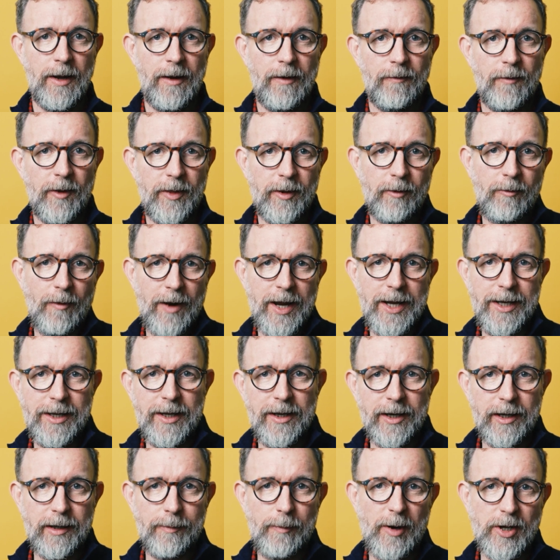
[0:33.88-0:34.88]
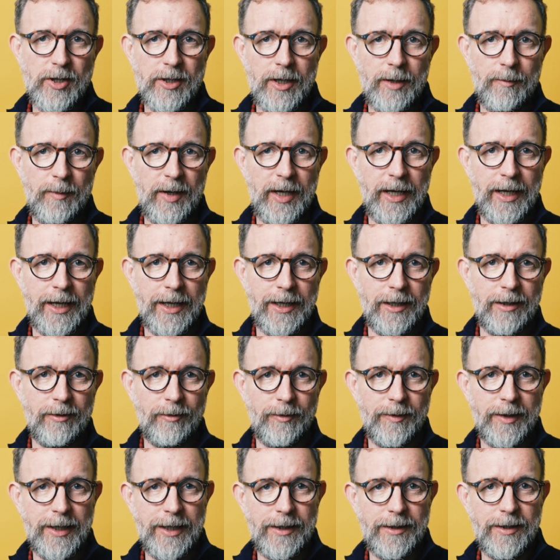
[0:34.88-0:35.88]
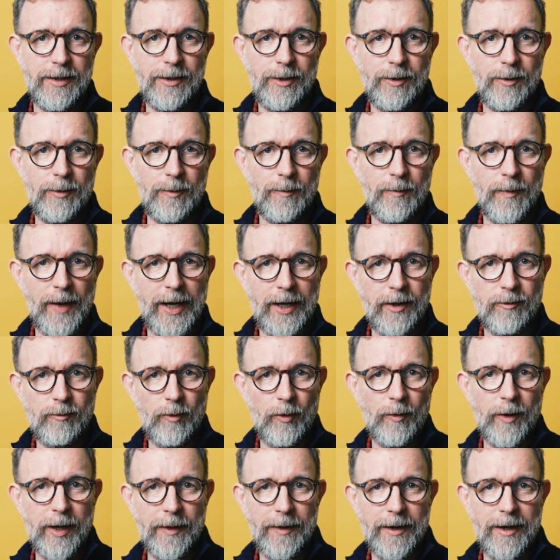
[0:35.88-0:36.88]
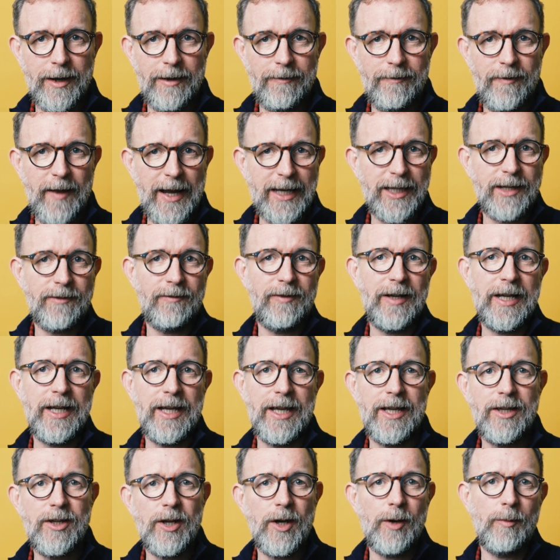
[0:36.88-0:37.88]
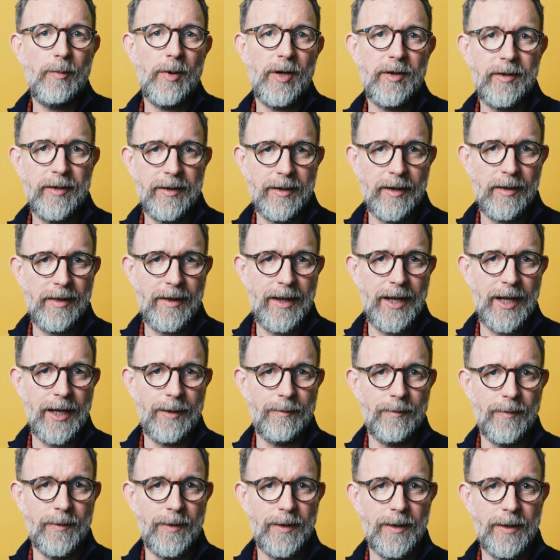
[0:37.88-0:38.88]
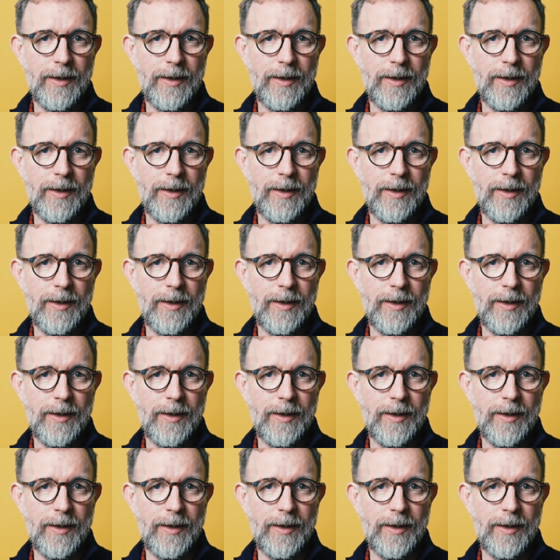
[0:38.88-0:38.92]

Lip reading: For the grade in expression and meaning, you'll need to make a drawing that effectively interprets a theme.